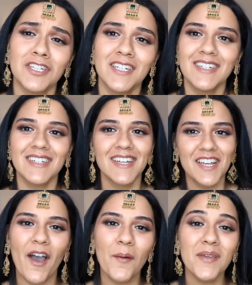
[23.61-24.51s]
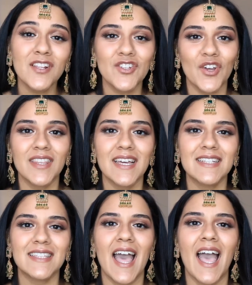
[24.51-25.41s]
I hope you enjoy
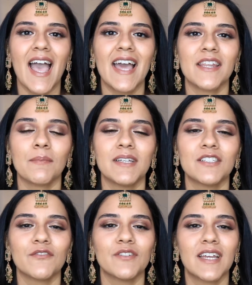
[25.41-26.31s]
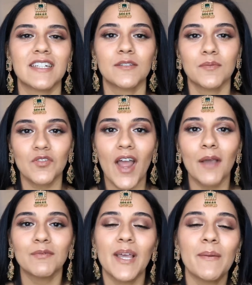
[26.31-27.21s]
this, and please don't forget to
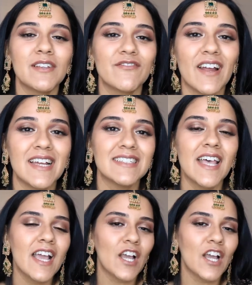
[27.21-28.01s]
subscribe, share with your friends,